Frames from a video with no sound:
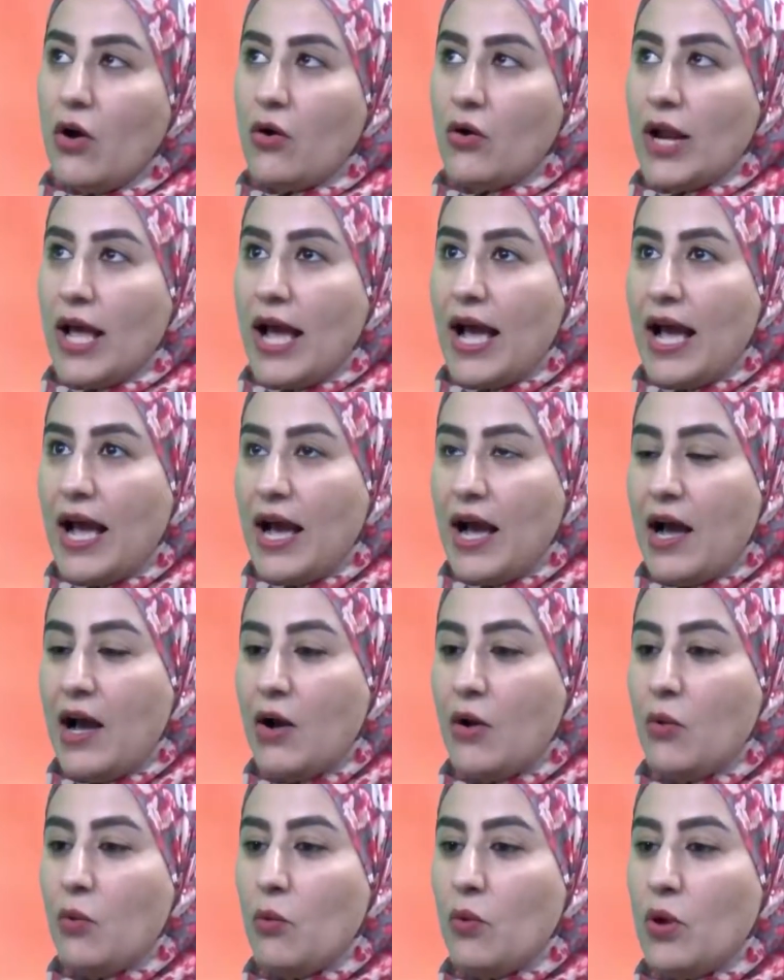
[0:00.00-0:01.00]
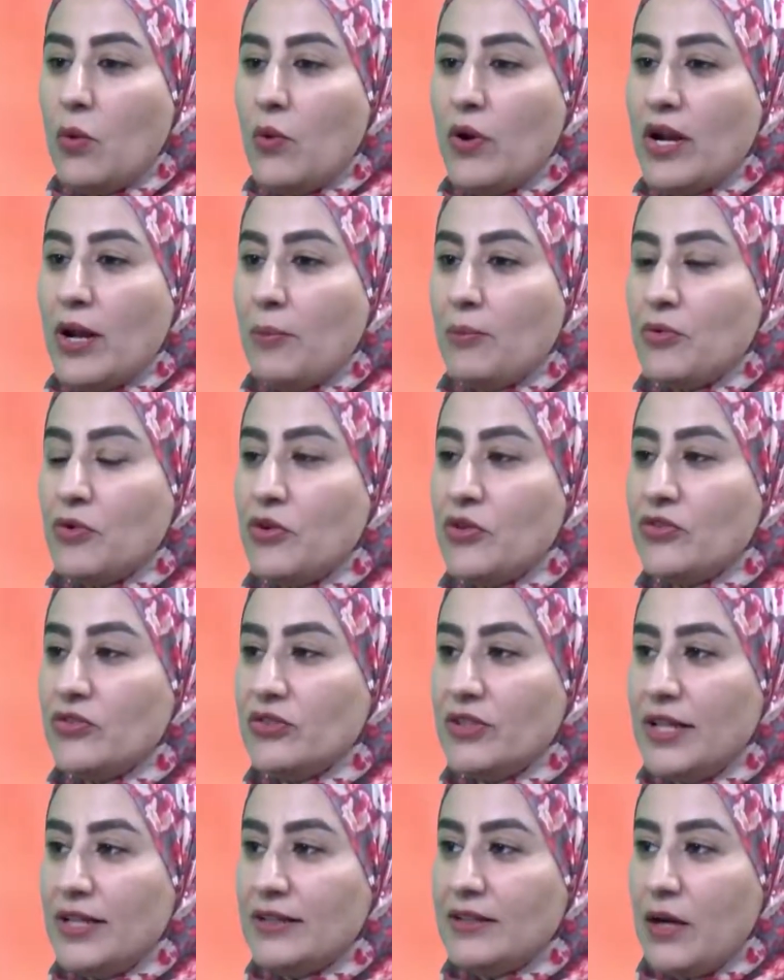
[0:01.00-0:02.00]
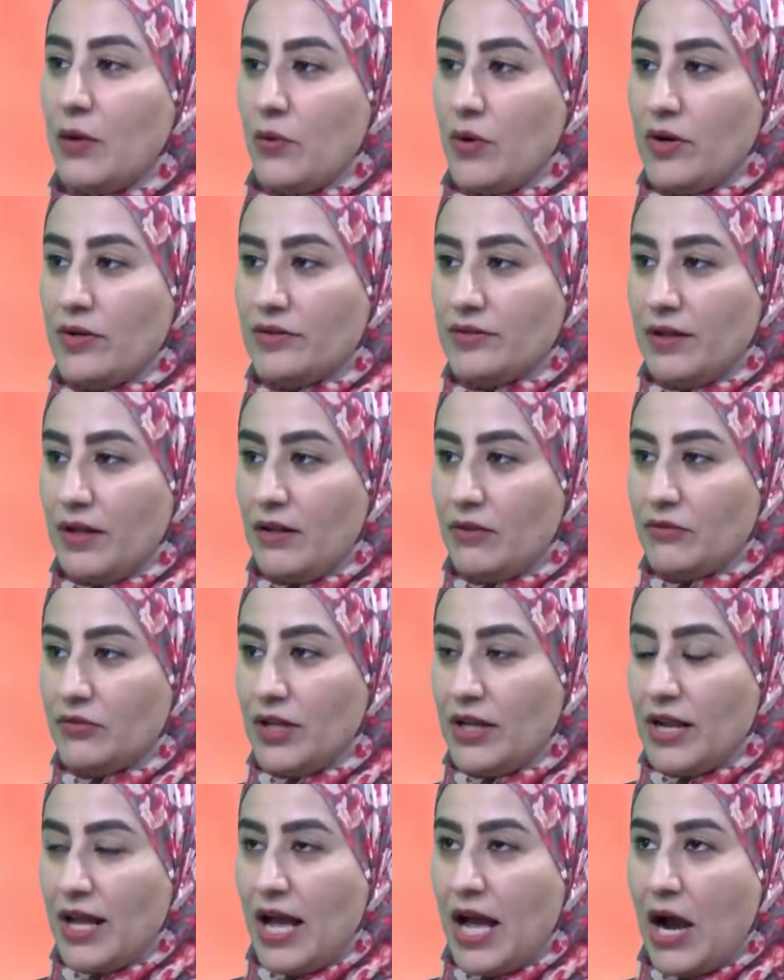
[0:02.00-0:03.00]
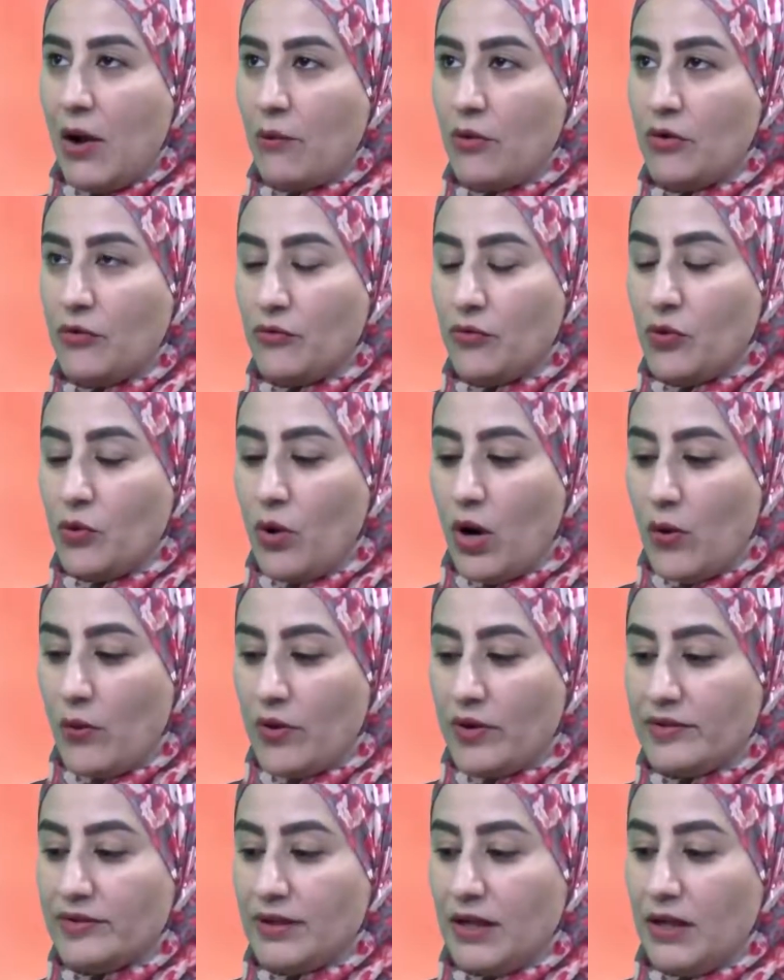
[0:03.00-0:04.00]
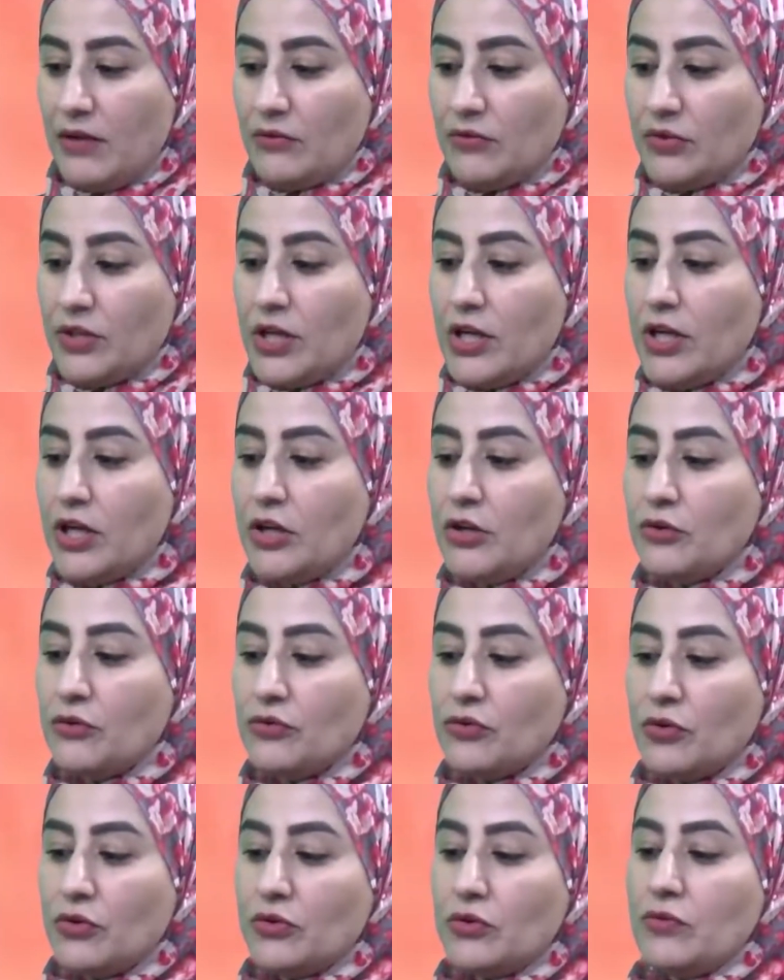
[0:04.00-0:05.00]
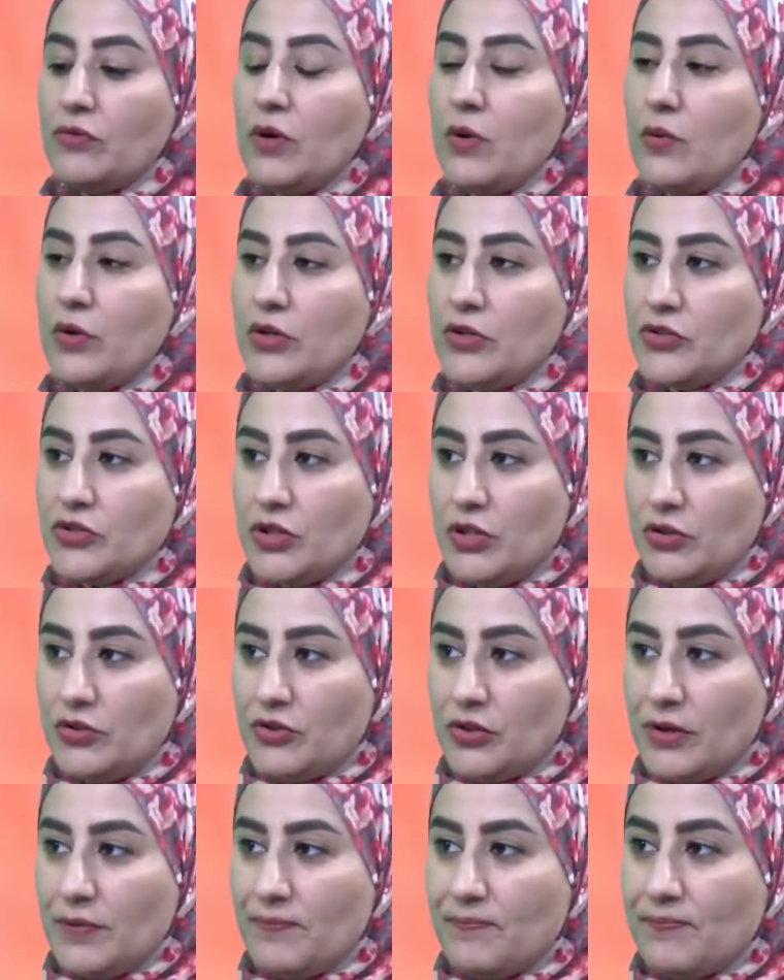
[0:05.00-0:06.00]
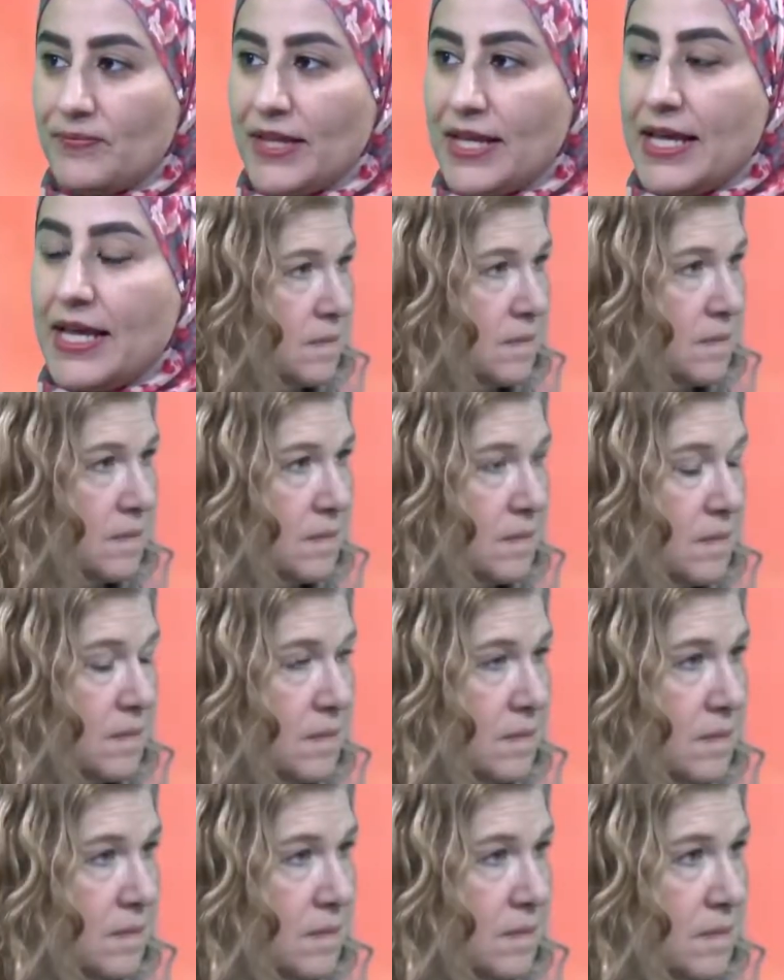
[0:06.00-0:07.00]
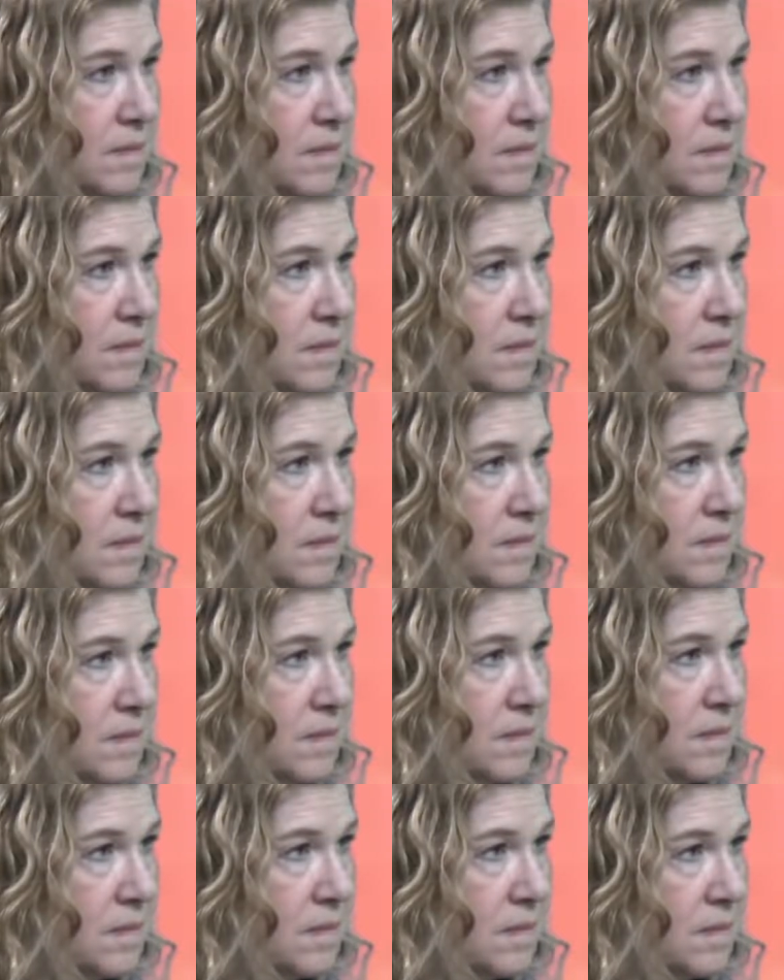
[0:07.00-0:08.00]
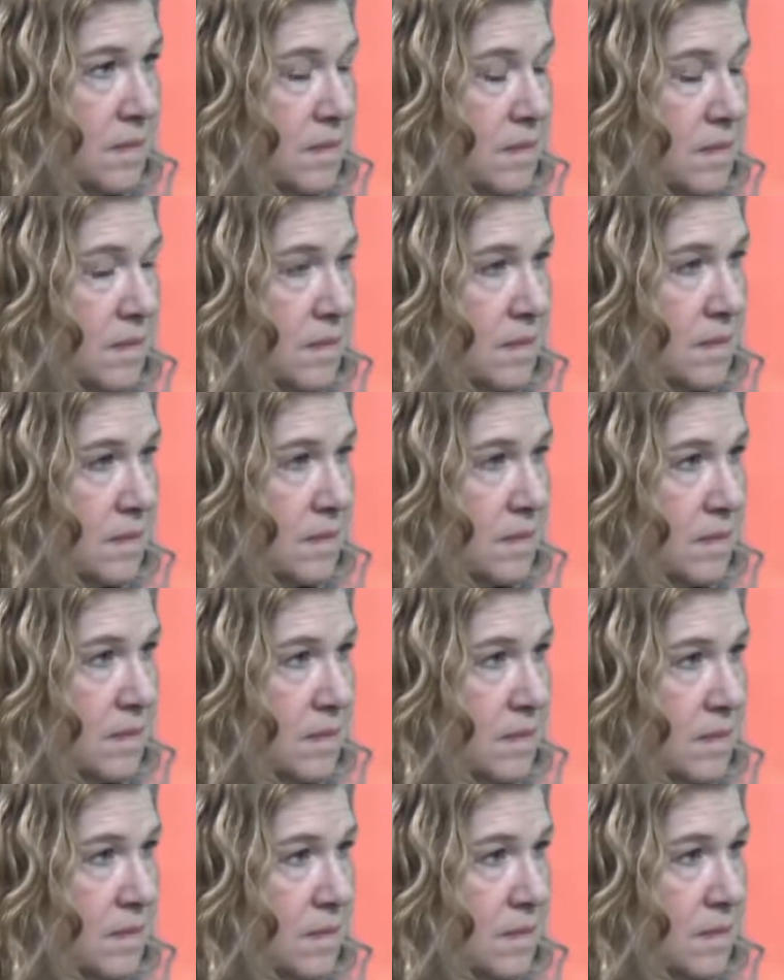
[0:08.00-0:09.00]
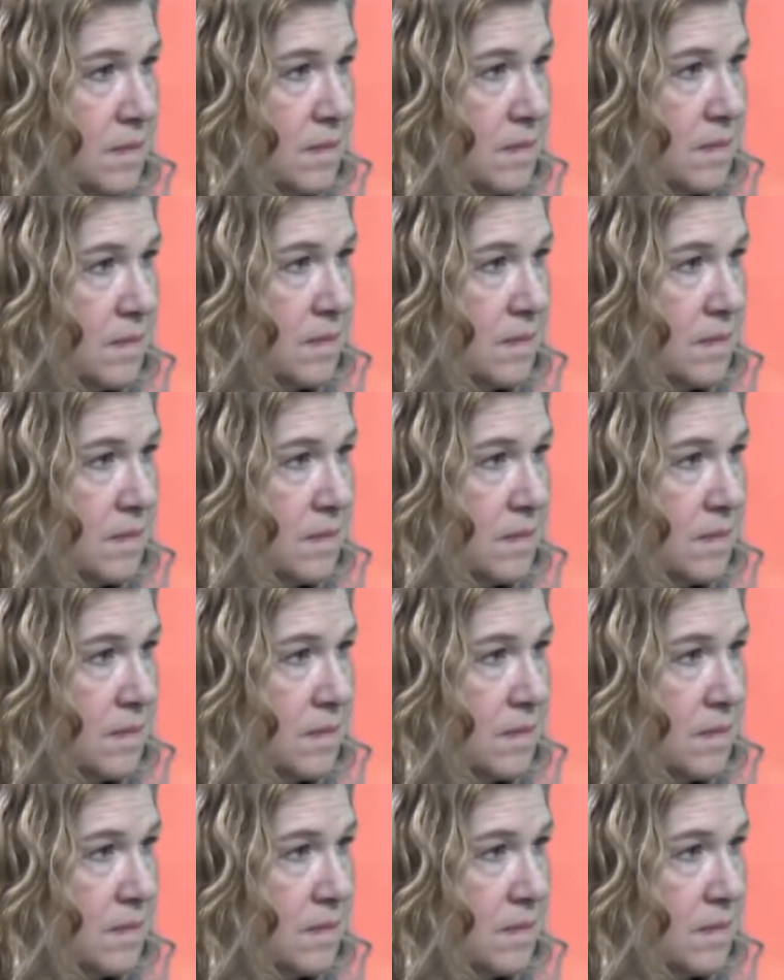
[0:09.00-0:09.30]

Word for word: on how we want to present ourselves and how we view ourselves in front of our children. And I think the one thing that a